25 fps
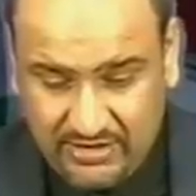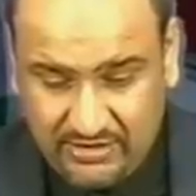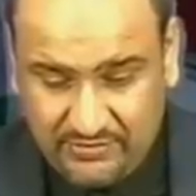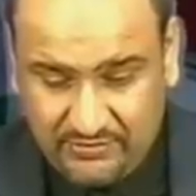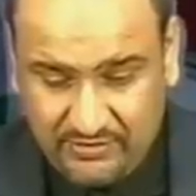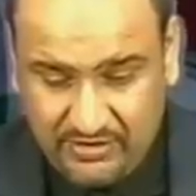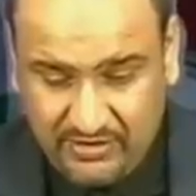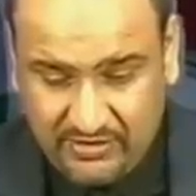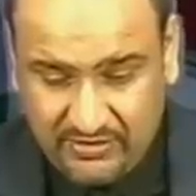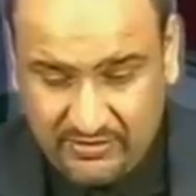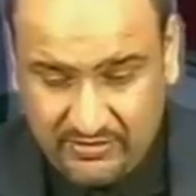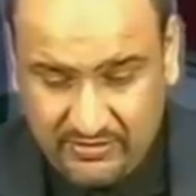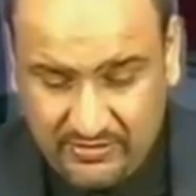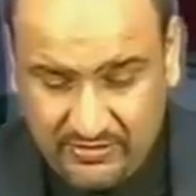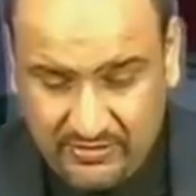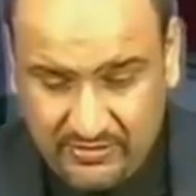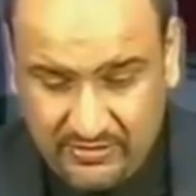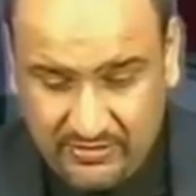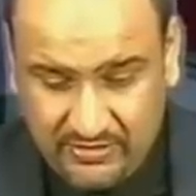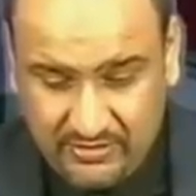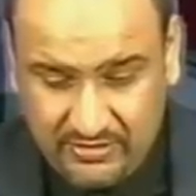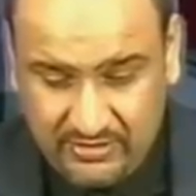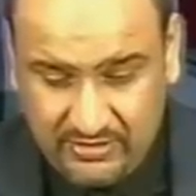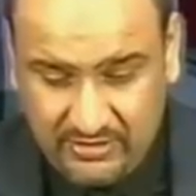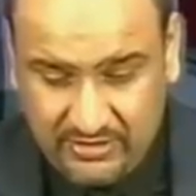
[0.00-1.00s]
Anything?
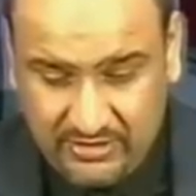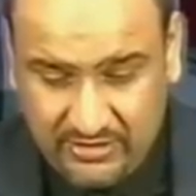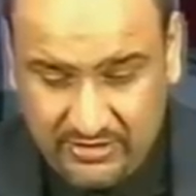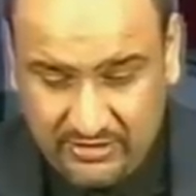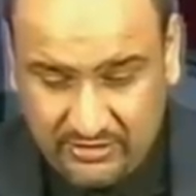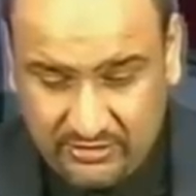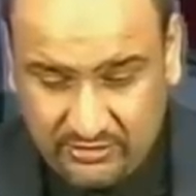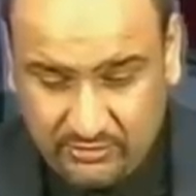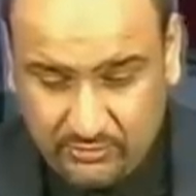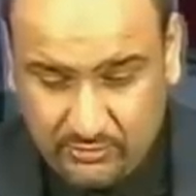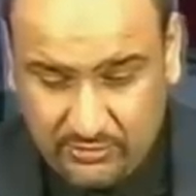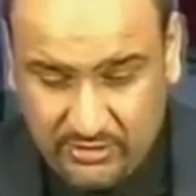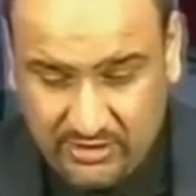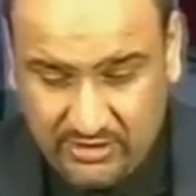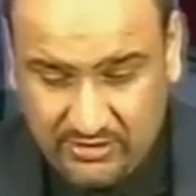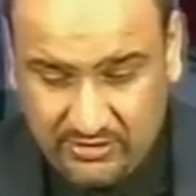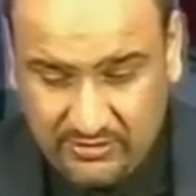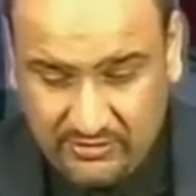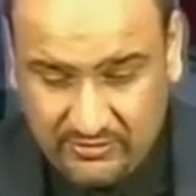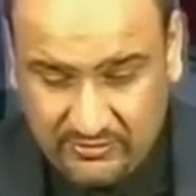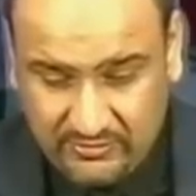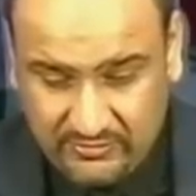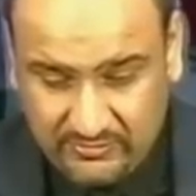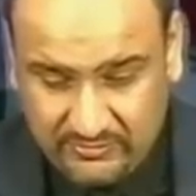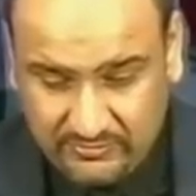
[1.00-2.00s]
Yeah, just
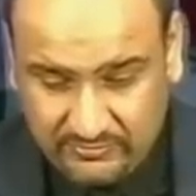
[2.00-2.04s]
one.